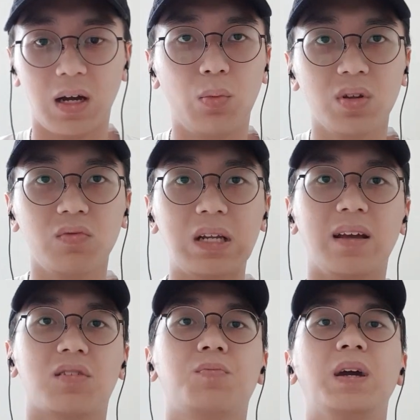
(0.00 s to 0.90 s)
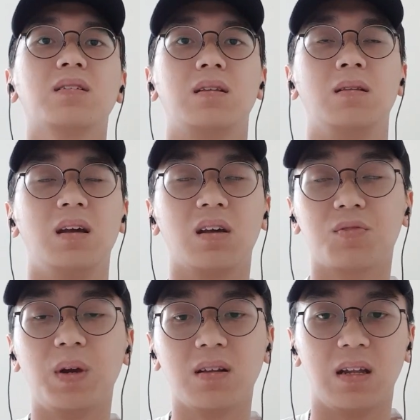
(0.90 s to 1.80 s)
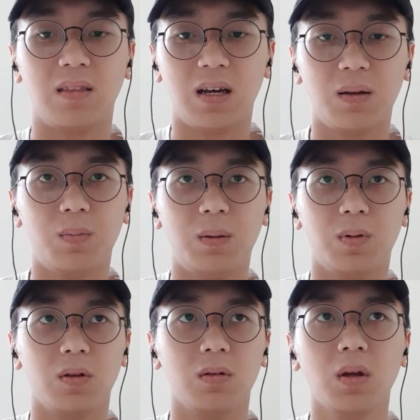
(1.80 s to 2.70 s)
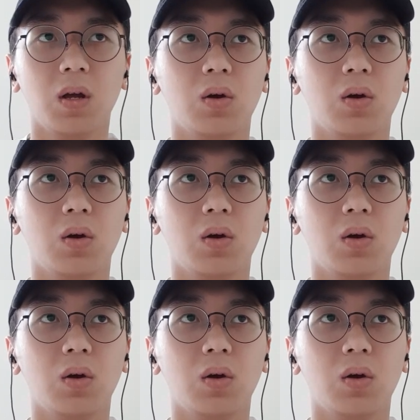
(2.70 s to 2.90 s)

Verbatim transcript: I wasn't really expecting expecting that people